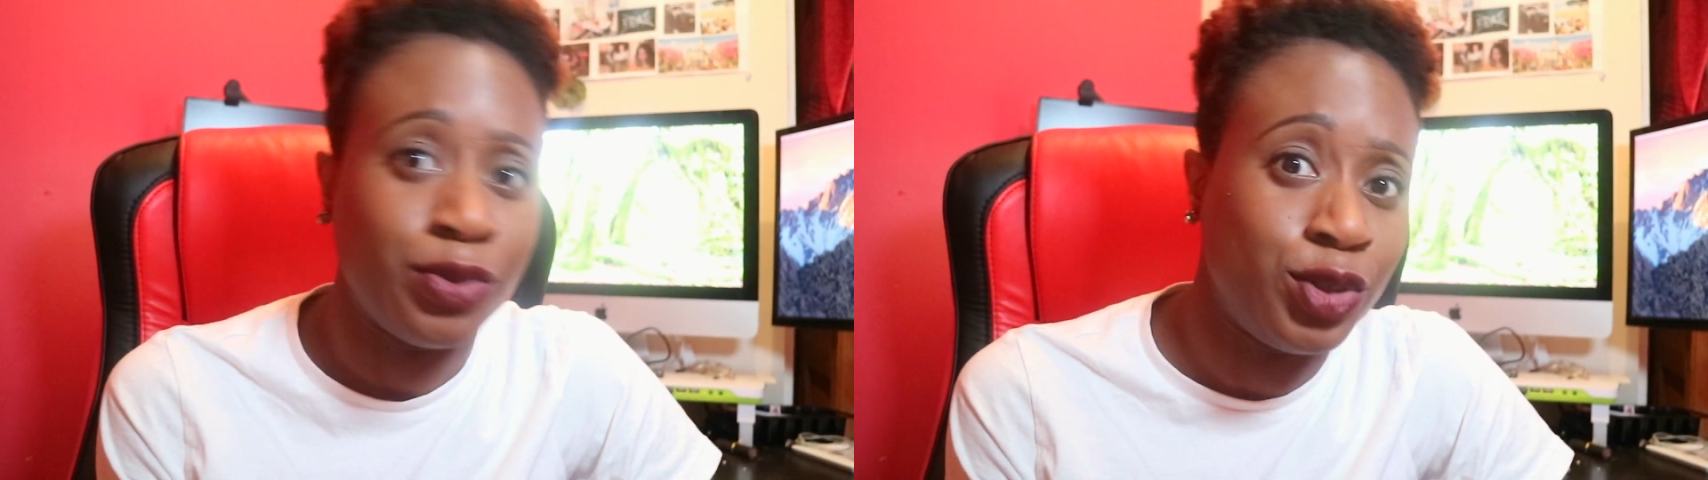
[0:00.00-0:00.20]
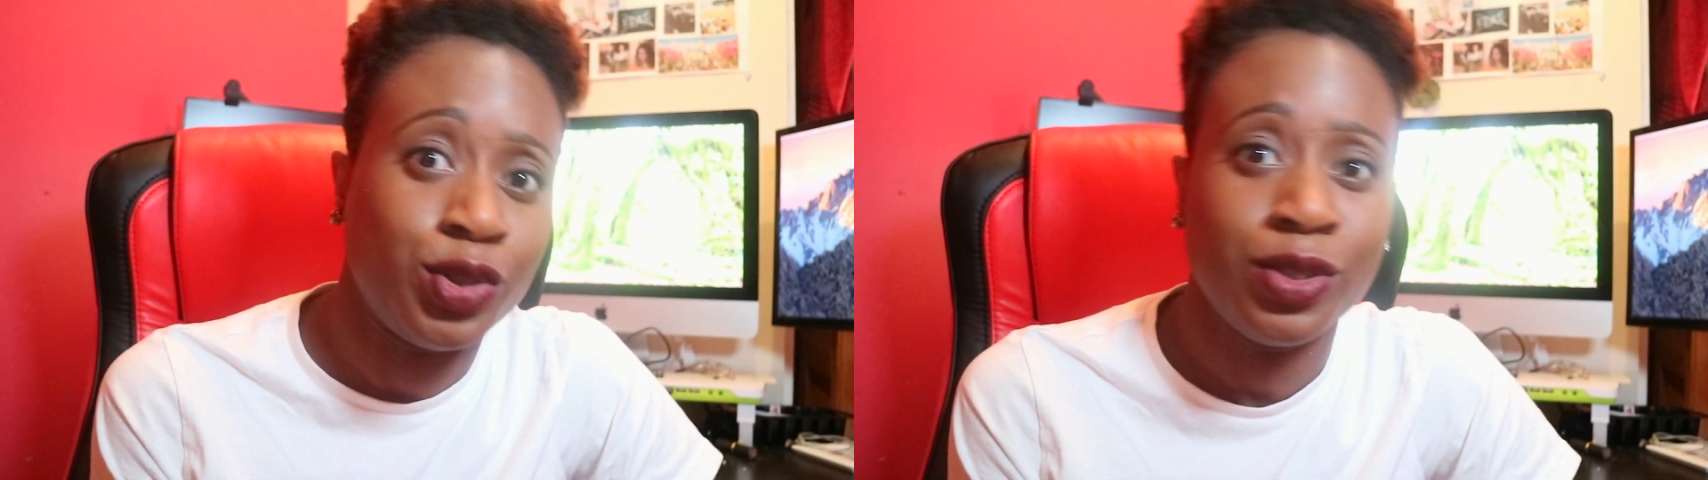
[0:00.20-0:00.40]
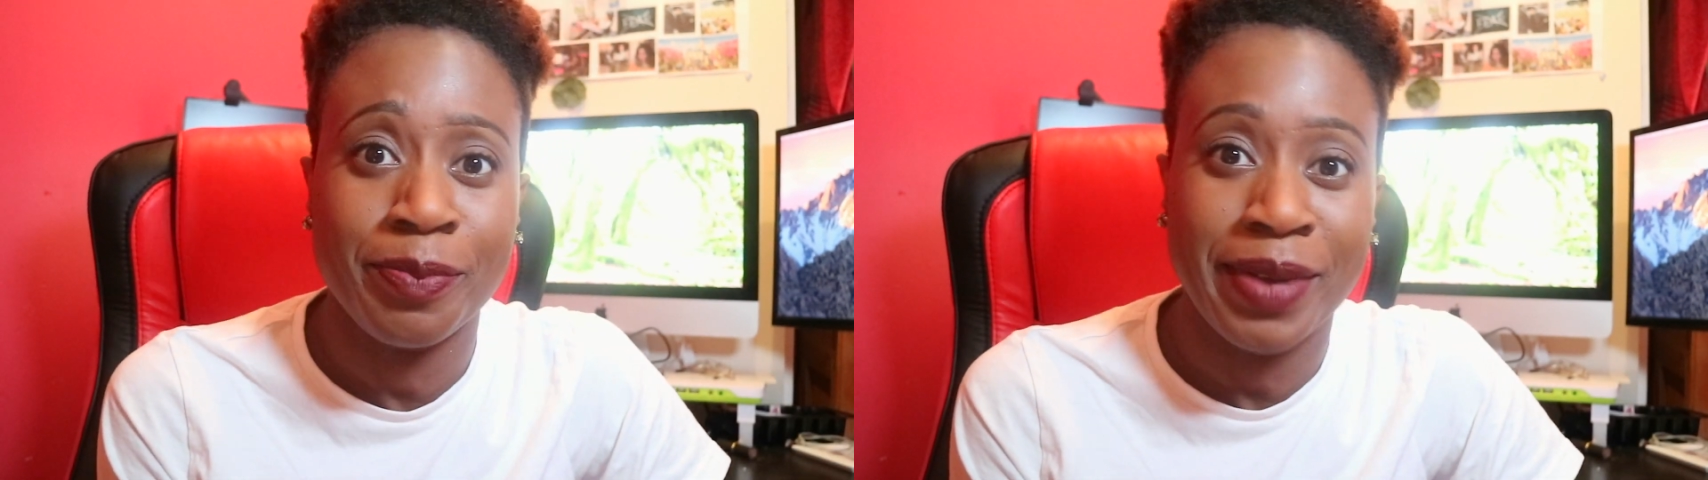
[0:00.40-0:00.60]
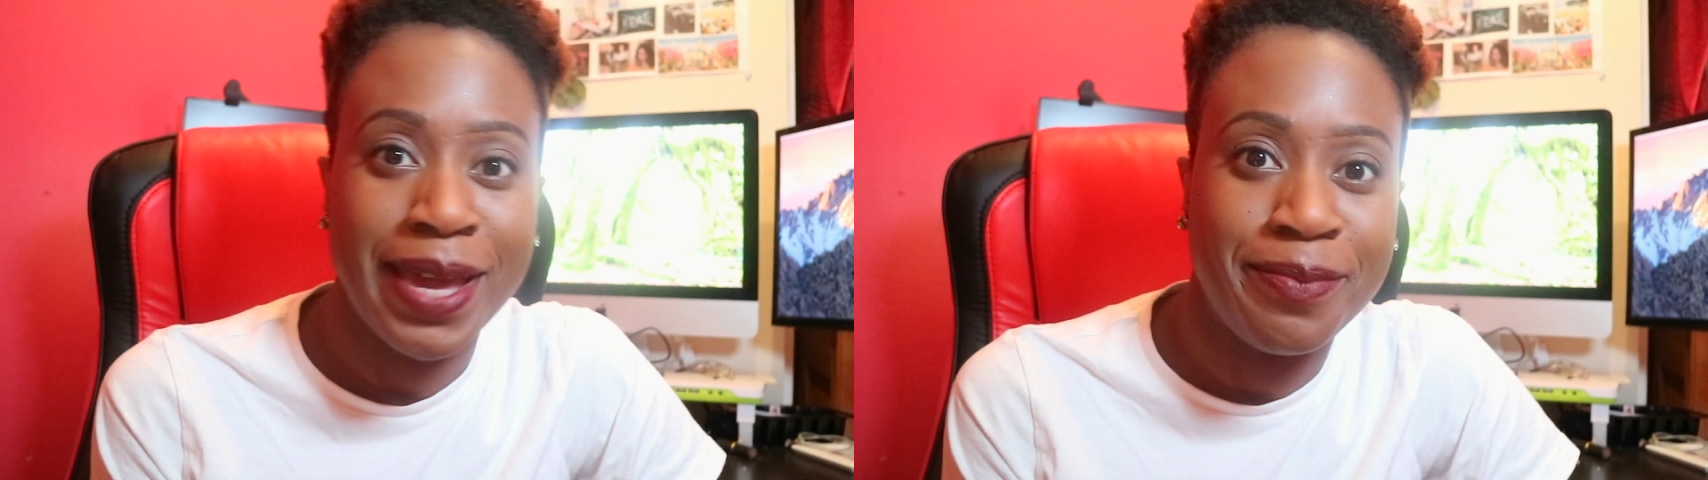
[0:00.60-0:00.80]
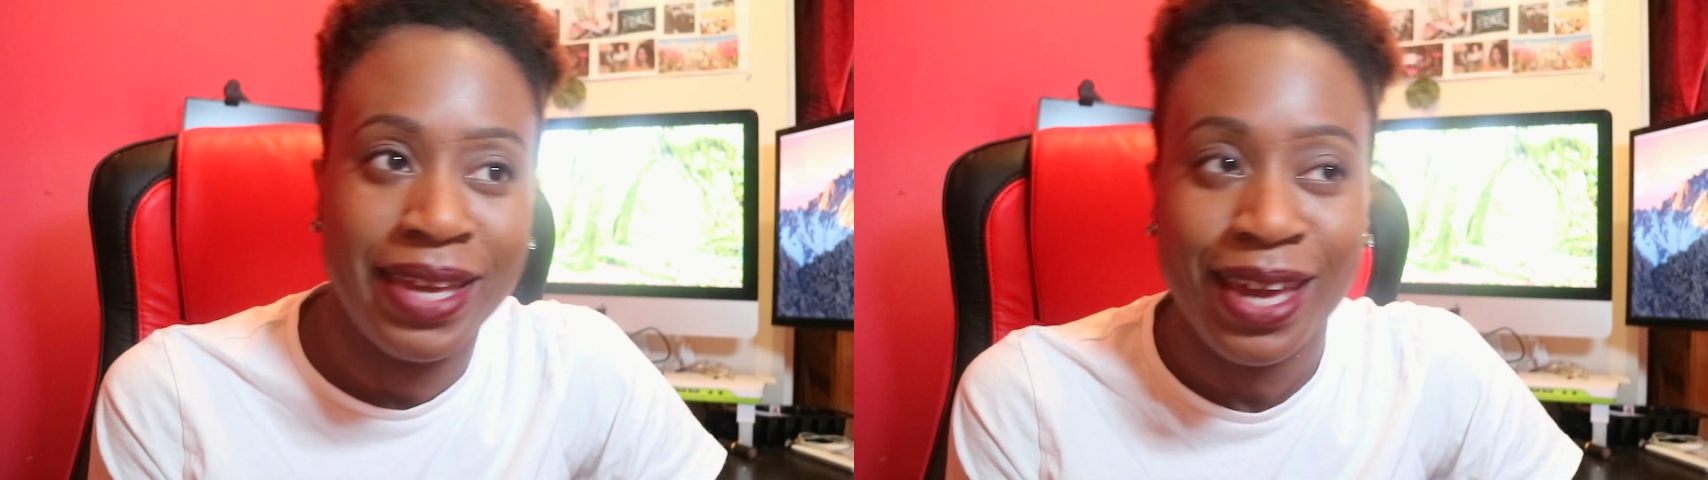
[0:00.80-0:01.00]
produce a
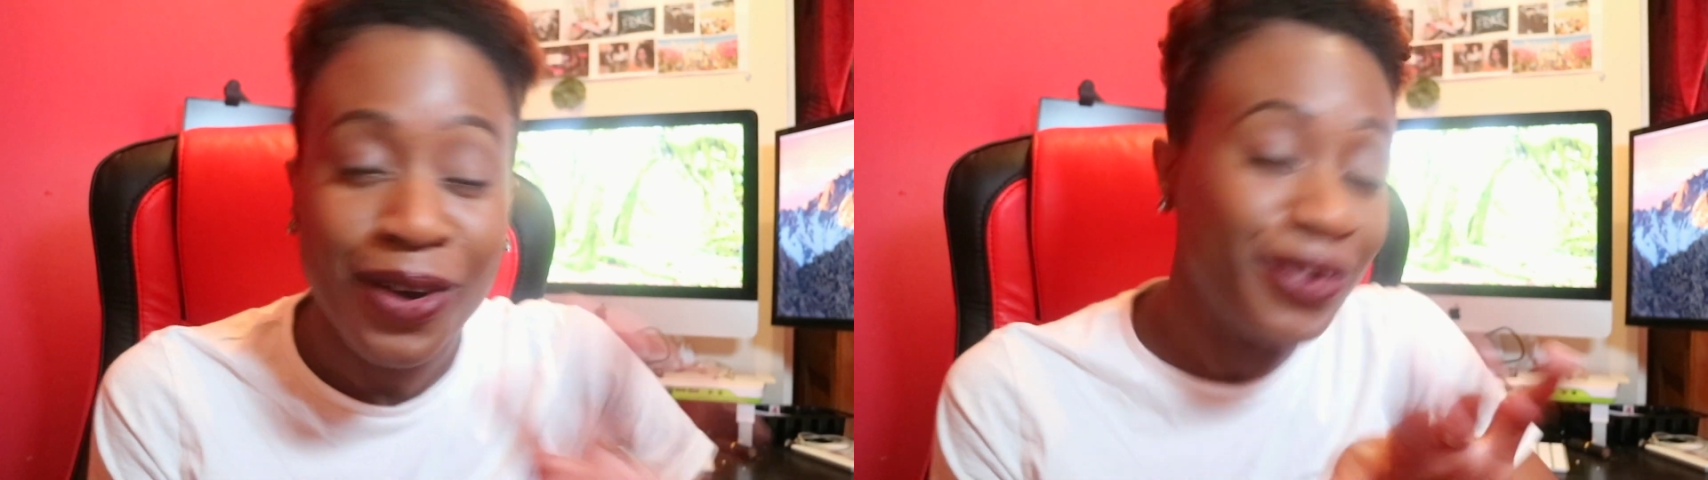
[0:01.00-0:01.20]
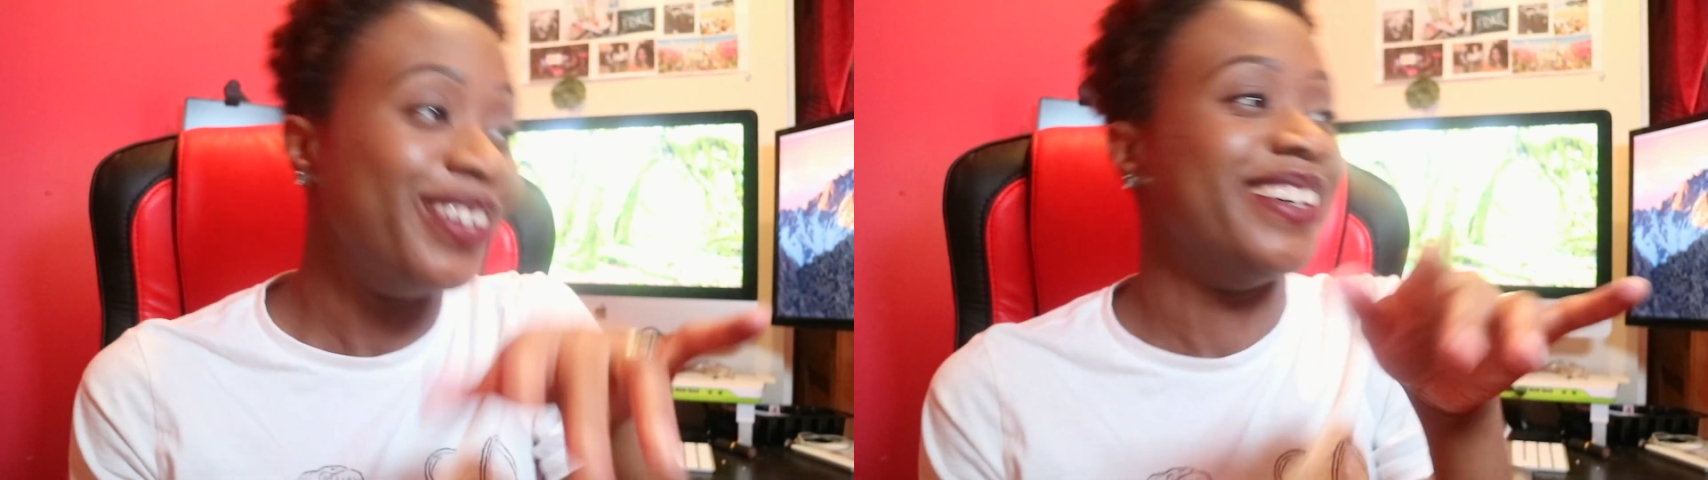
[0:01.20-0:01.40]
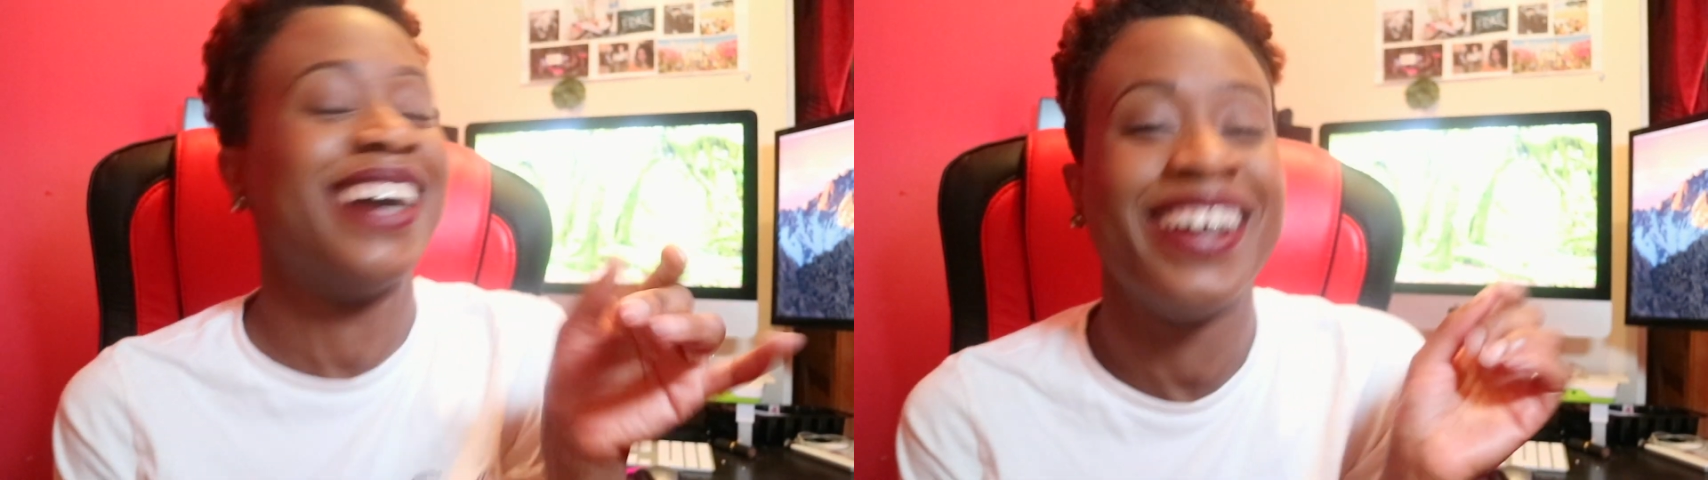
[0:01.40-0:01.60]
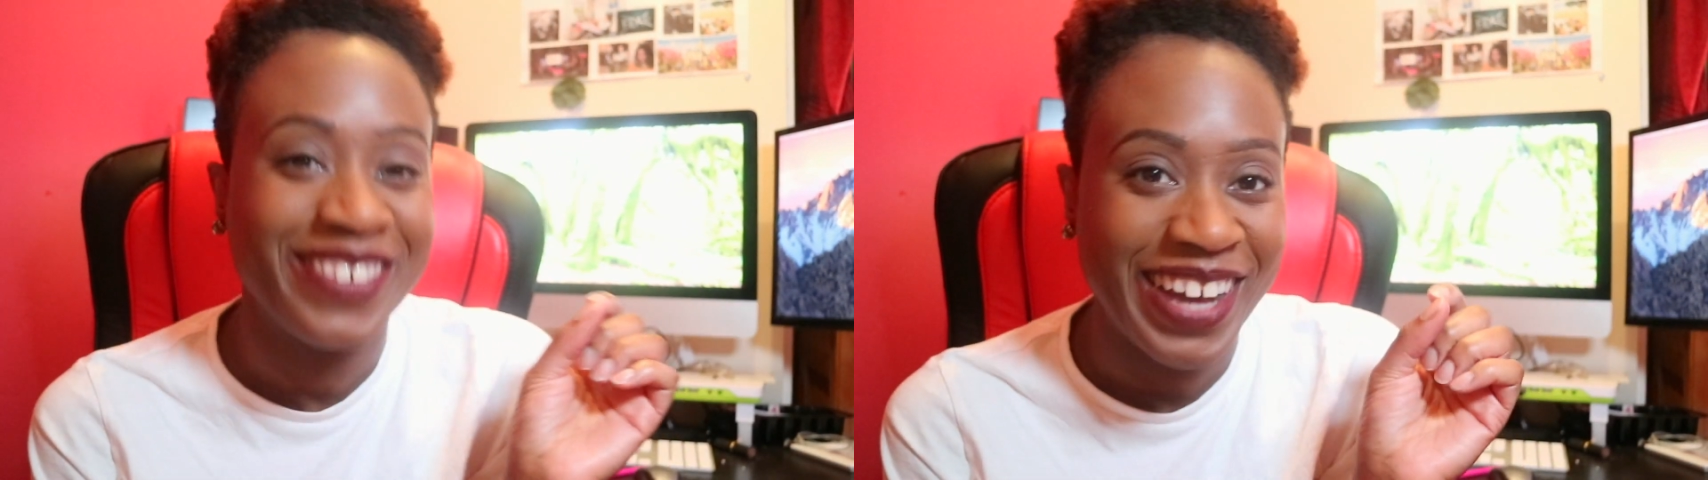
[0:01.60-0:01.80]
baby. Oh look, I